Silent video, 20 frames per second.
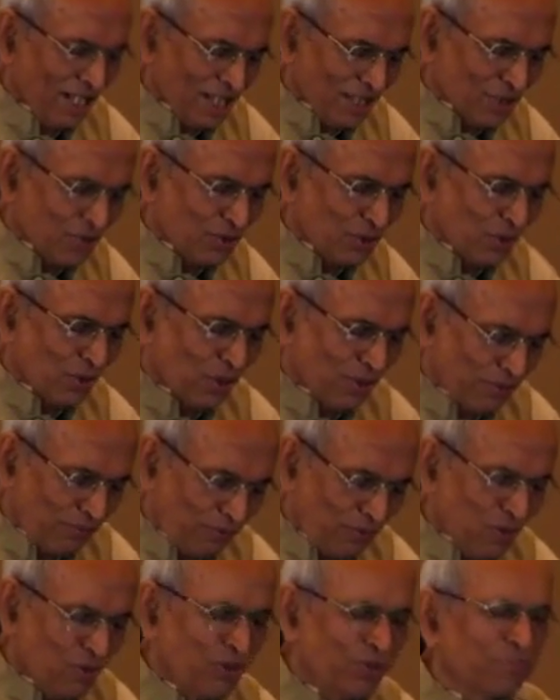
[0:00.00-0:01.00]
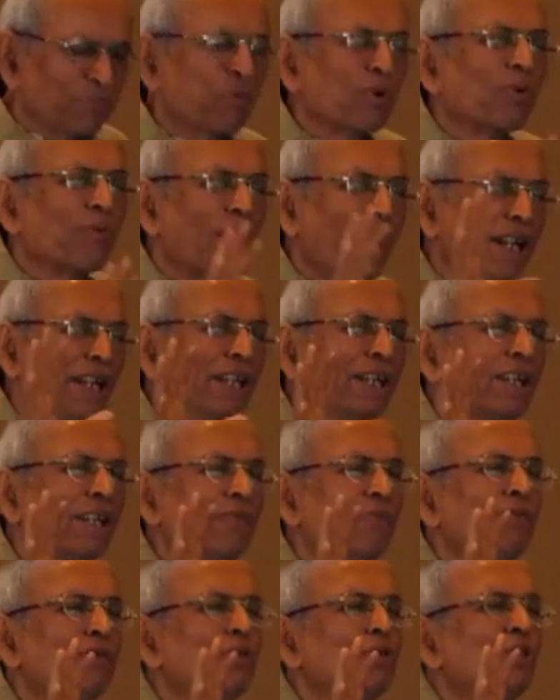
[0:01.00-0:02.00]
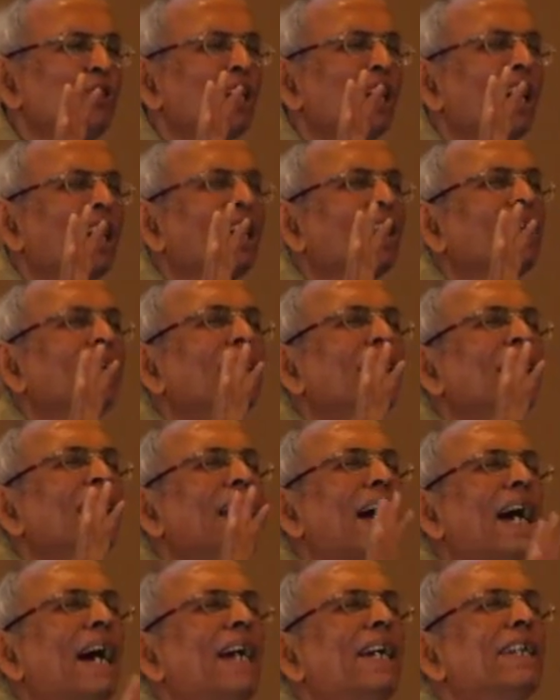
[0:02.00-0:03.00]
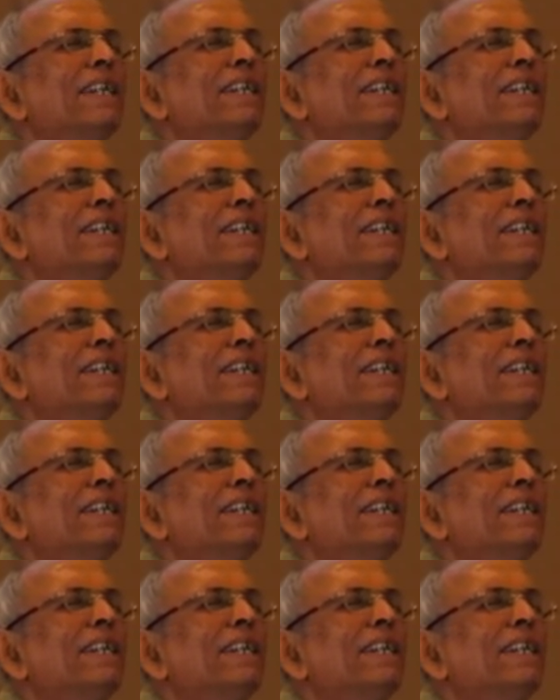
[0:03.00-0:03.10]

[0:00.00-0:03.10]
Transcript: So providing refugia, and